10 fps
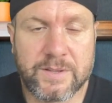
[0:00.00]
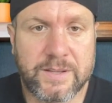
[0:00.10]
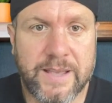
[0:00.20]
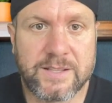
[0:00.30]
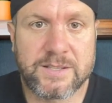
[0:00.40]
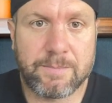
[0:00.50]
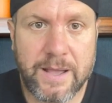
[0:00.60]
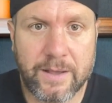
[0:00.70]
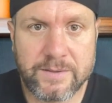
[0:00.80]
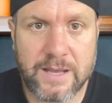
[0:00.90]
getting some
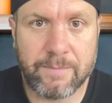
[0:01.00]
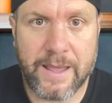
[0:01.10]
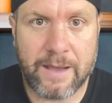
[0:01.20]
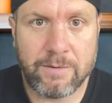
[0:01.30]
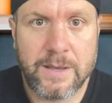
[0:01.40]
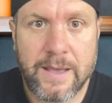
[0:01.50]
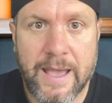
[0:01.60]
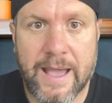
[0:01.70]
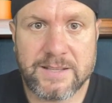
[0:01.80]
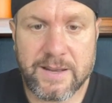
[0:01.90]
miles on him now,
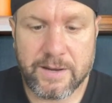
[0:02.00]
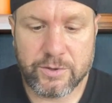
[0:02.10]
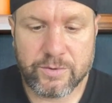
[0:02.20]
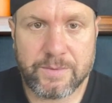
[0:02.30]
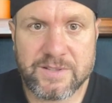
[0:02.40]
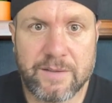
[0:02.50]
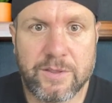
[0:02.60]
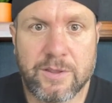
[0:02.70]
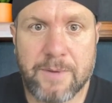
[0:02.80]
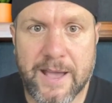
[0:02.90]
has had injury stuff
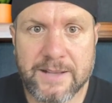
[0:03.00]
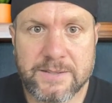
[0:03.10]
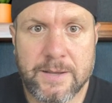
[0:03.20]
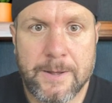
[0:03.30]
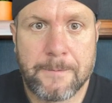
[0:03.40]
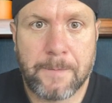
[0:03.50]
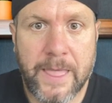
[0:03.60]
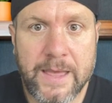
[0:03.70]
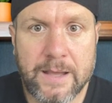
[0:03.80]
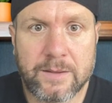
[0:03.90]
in the past.
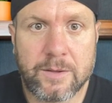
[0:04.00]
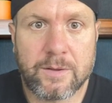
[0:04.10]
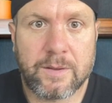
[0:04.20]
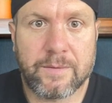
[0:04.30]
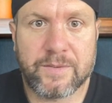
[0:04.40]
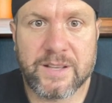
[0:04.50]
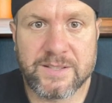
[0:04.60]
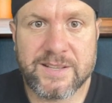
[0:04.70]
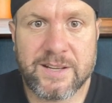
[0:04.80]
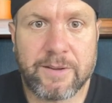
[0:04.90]
And
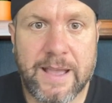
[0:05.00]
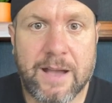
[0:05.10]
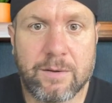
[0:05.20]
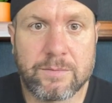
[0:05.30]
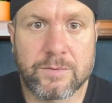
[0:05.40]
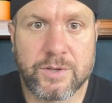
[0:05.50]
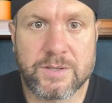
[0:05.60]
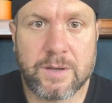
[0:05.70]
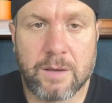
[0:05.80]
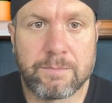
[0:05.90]
considering how
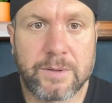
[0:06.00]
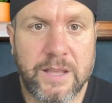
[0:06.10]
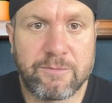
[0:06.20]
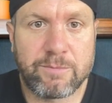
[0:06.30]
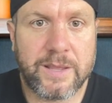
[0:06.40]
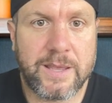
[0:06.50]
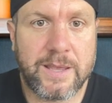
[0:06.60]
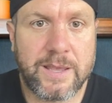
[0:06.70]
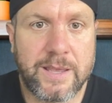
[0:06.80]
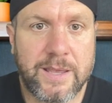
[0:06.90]
just unbelievably
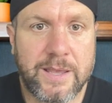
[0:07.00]
he